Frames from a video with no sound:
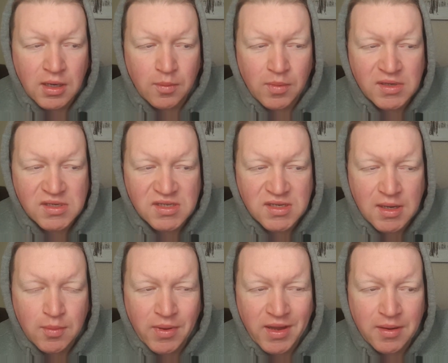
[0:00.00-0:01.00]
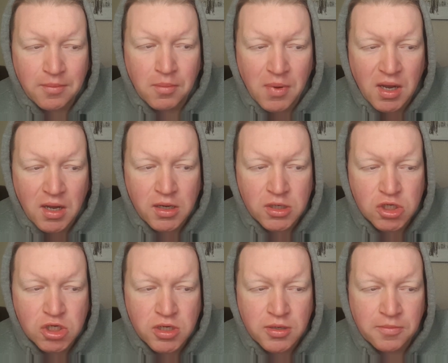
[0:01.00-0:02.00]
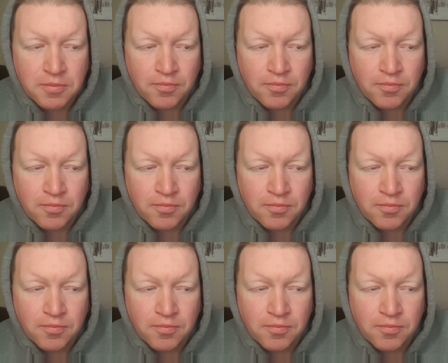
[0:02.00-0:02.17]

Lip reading: He beat Stipa in March.